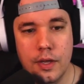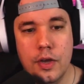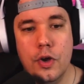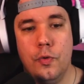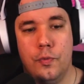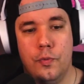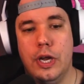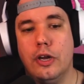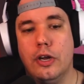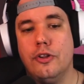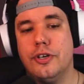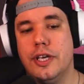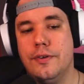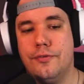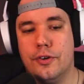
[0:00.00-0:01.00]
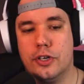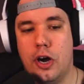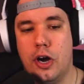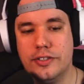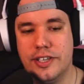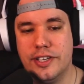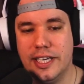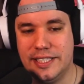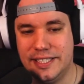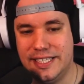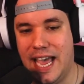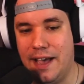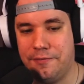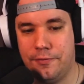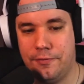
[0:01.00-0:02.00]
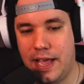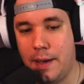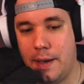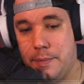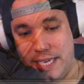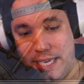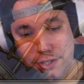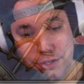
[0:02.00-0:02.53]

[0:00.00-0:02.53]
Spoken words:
We are looking for cards like Staff of Domination.